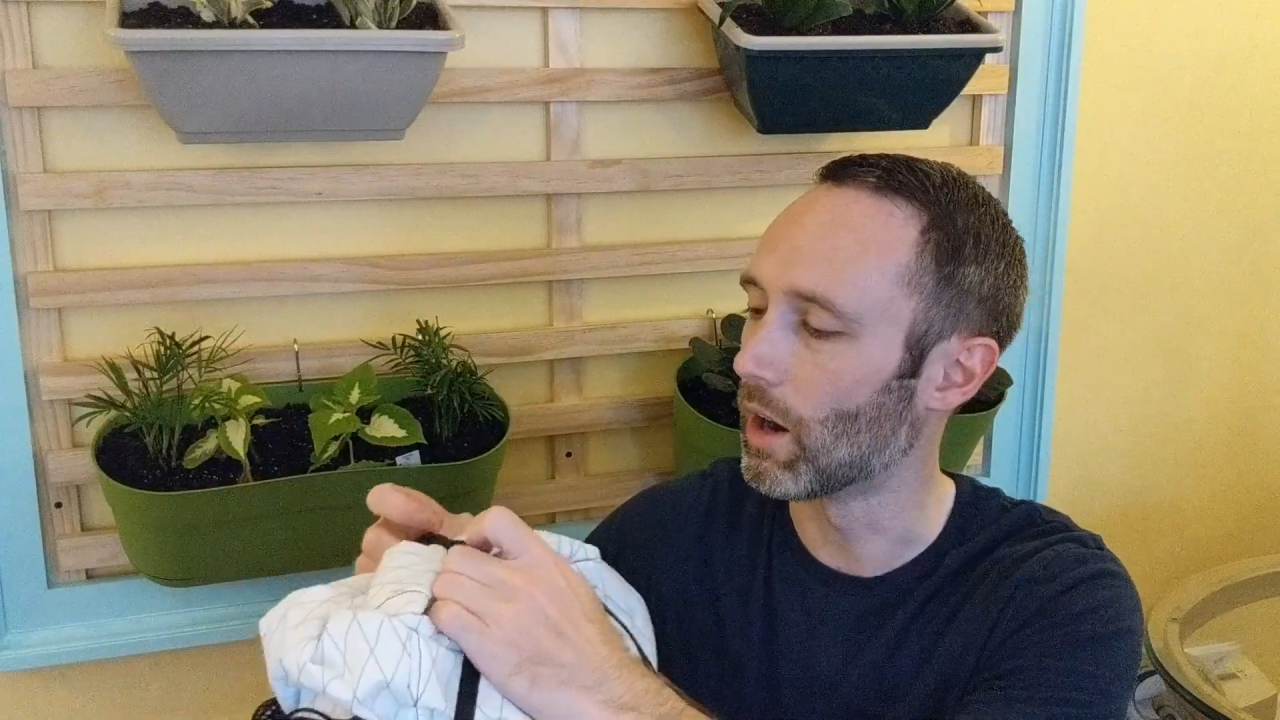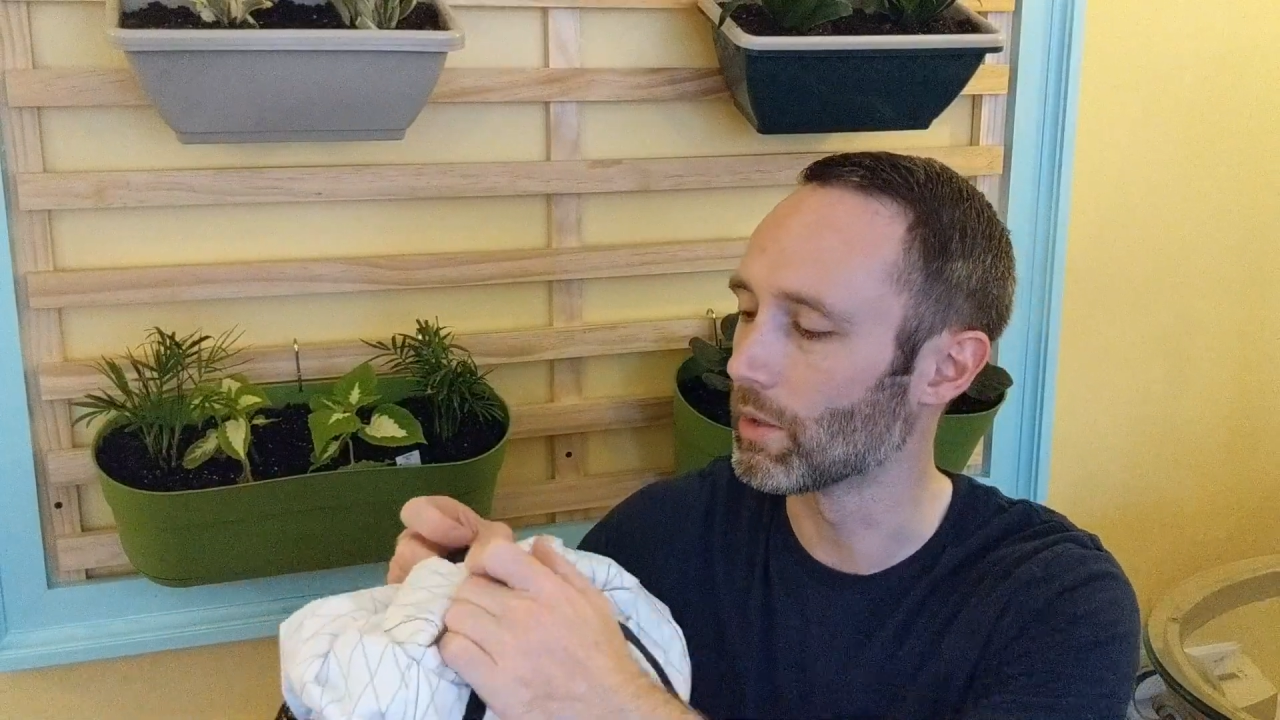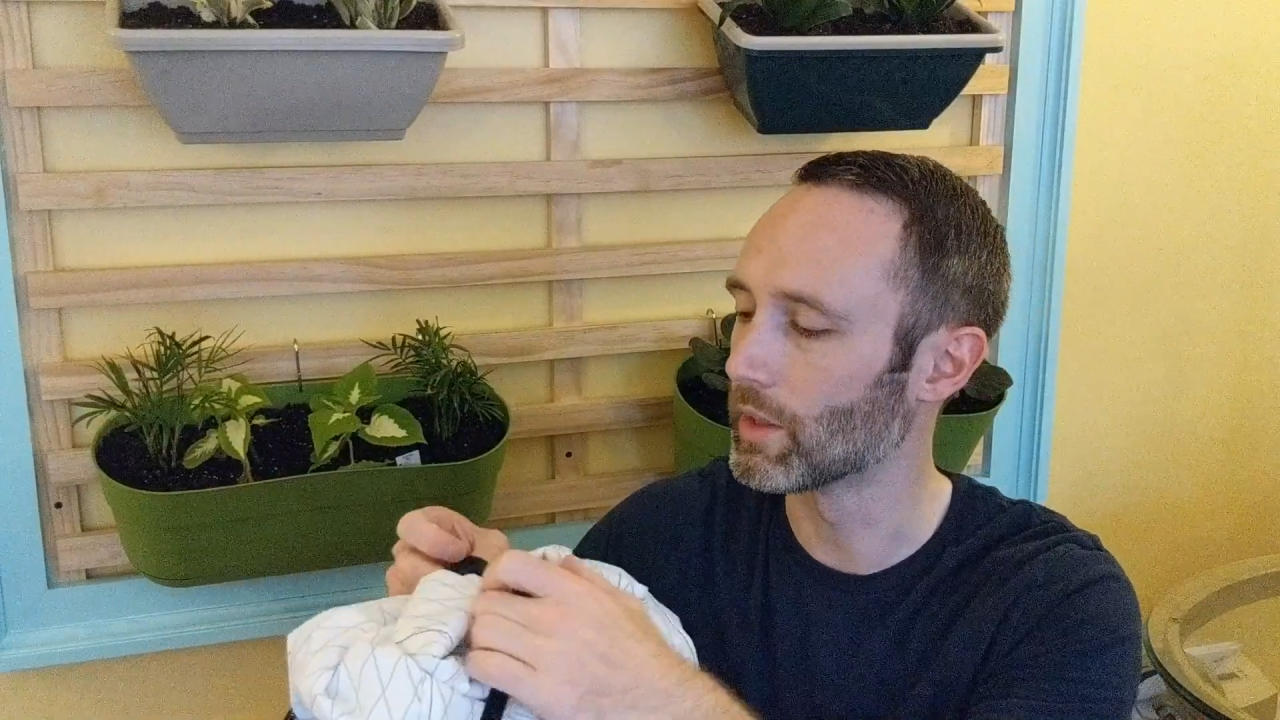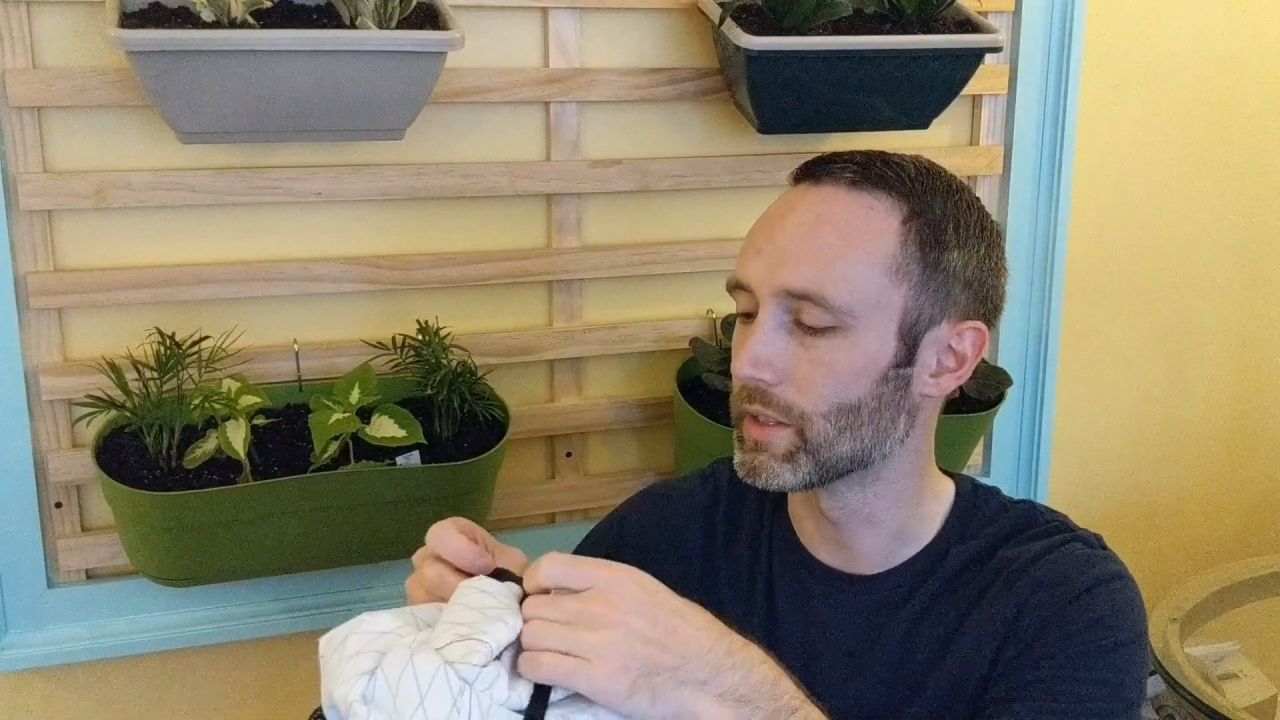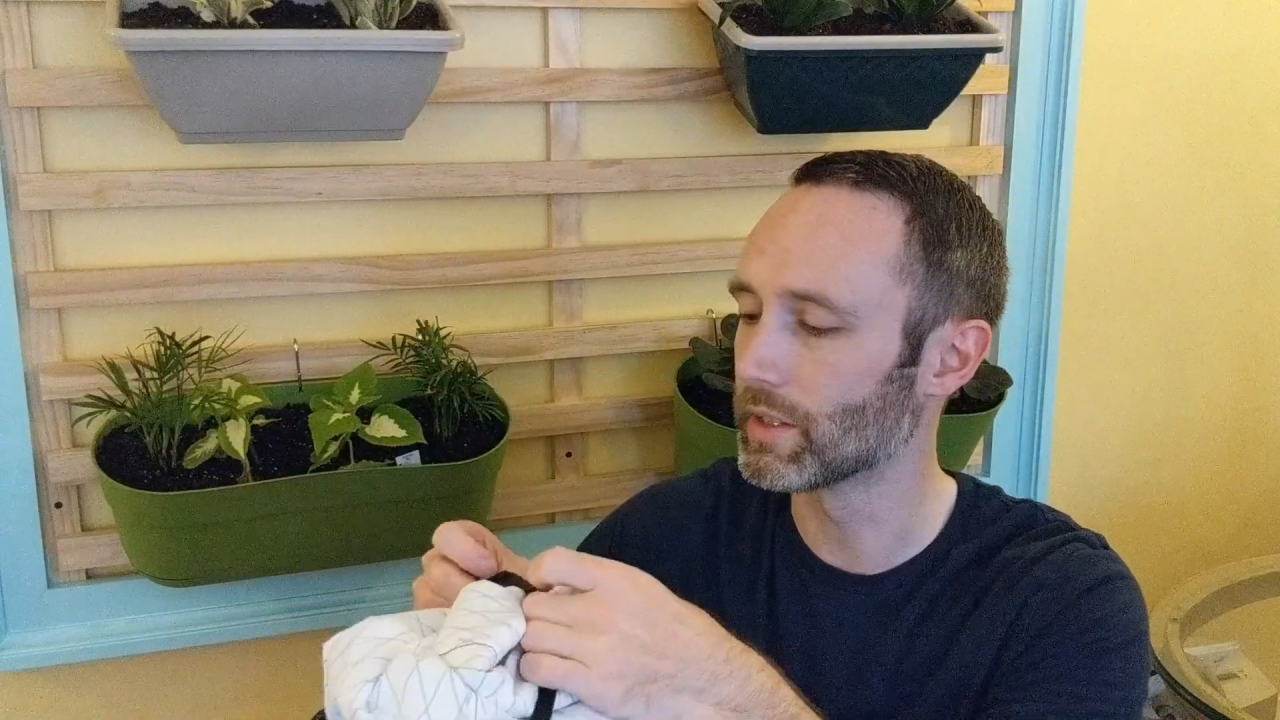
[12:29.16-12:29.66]

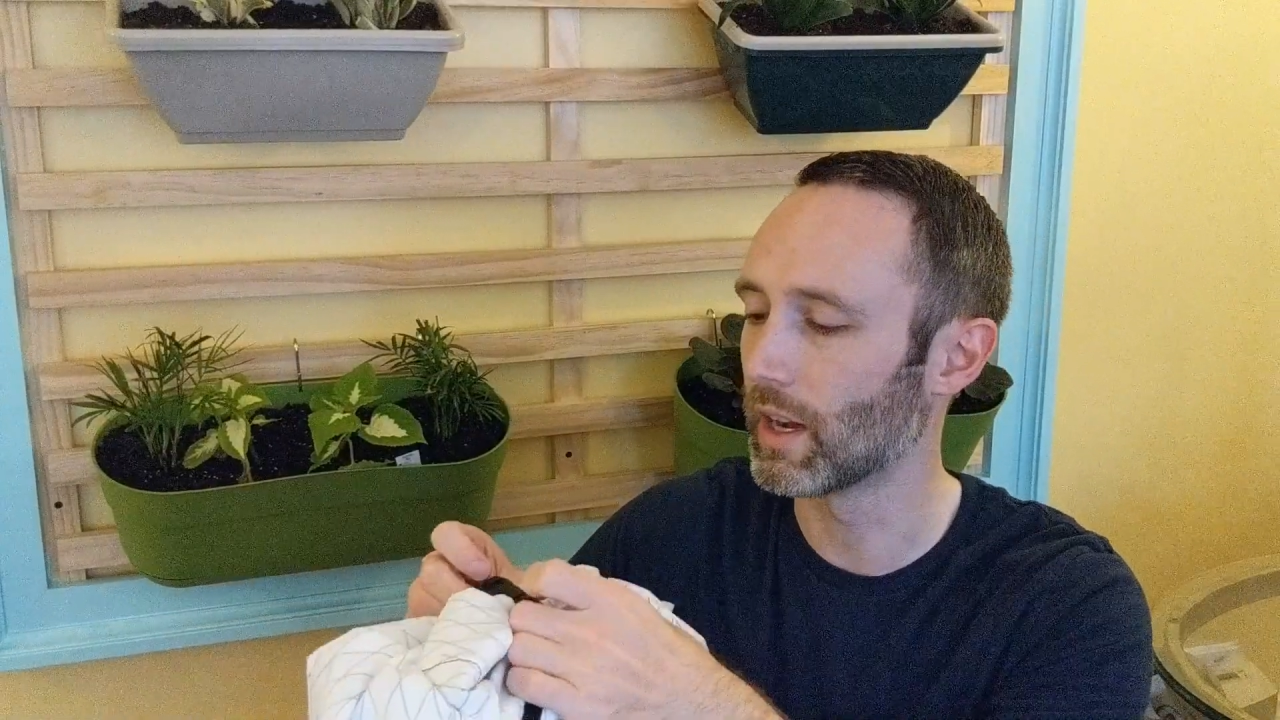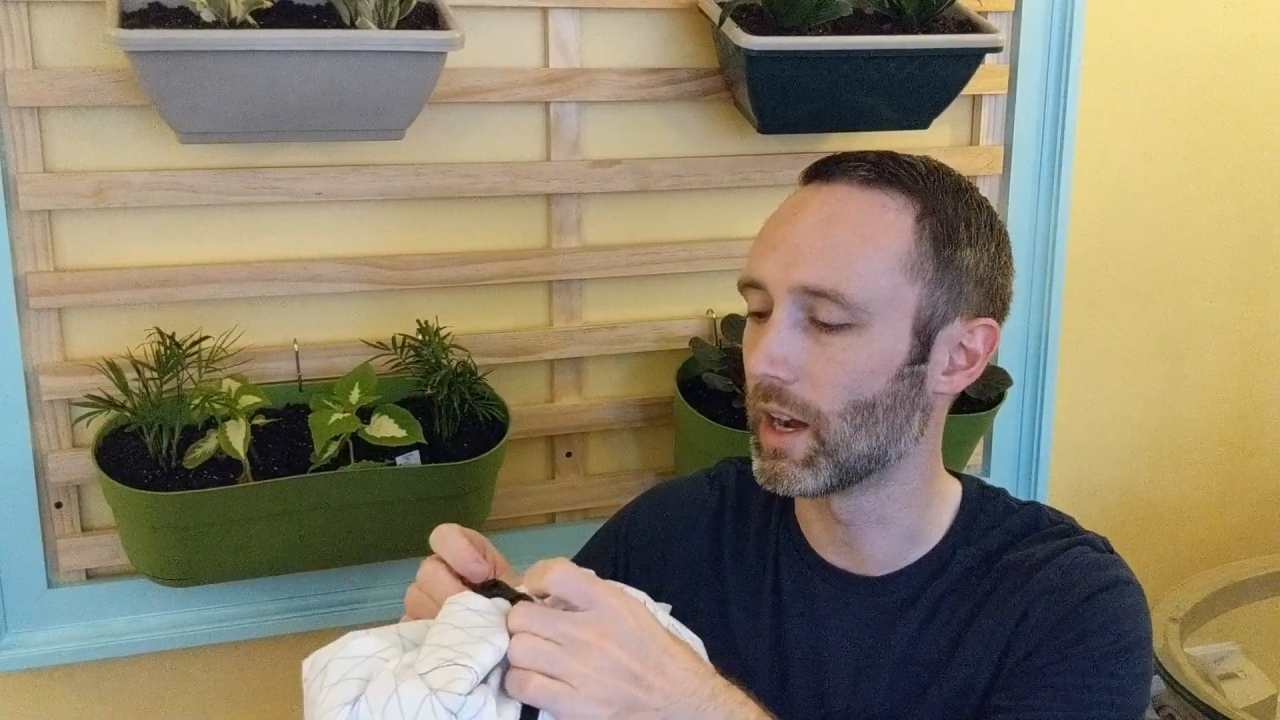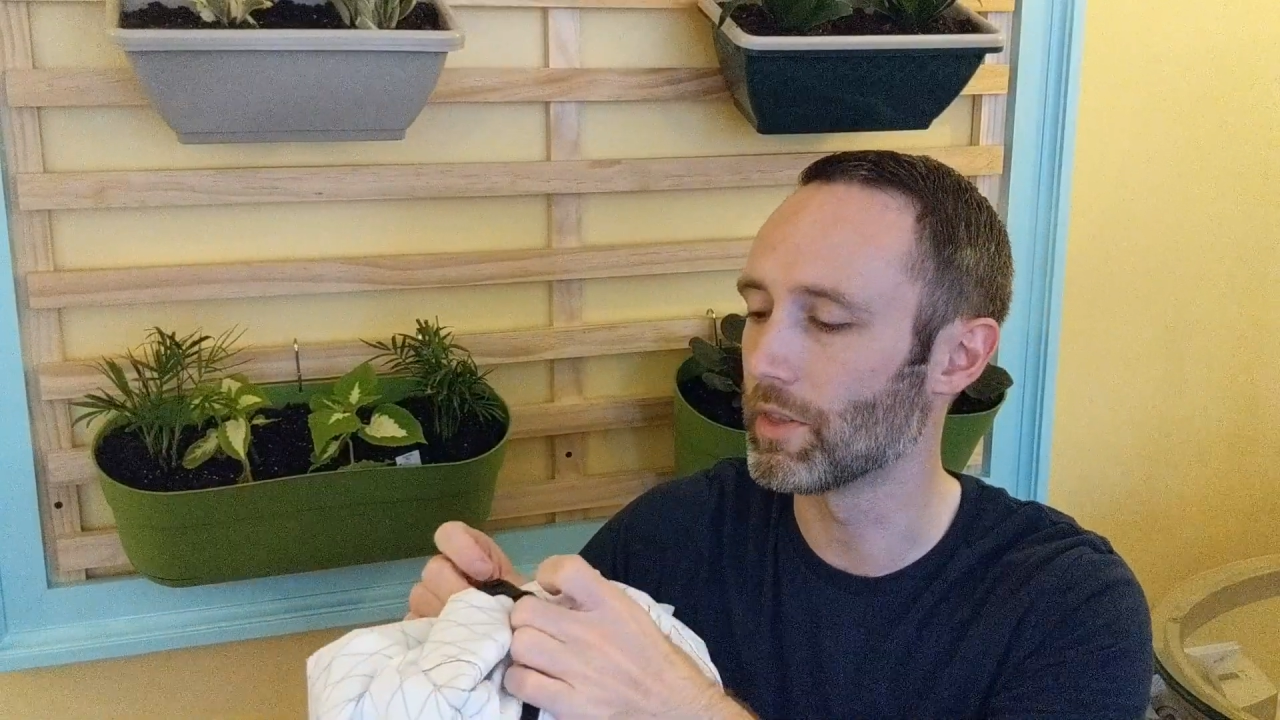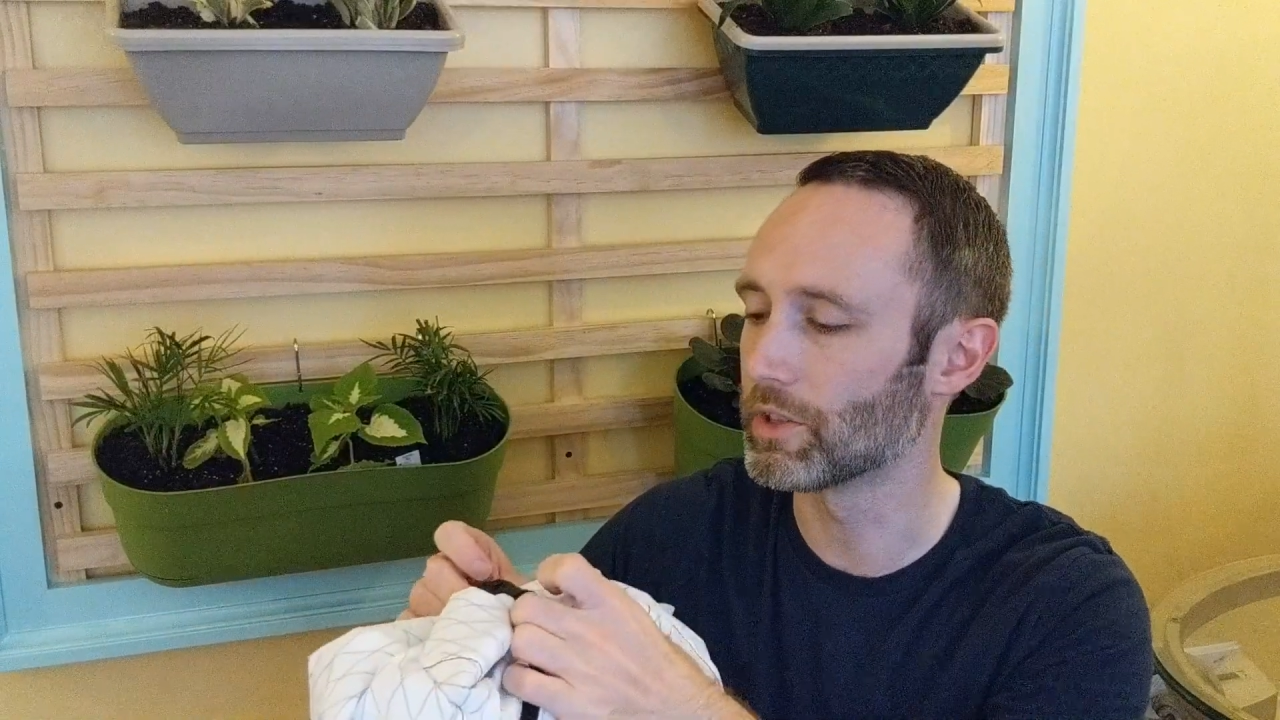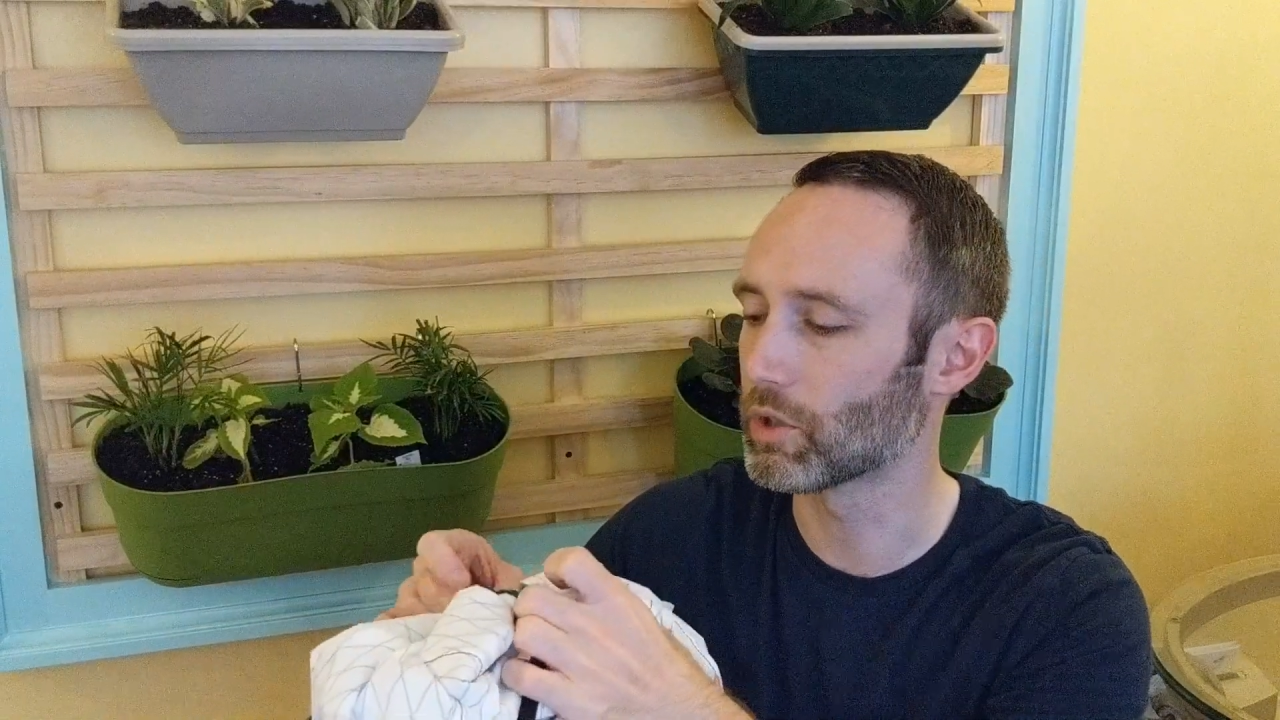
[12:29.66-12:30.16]
are this the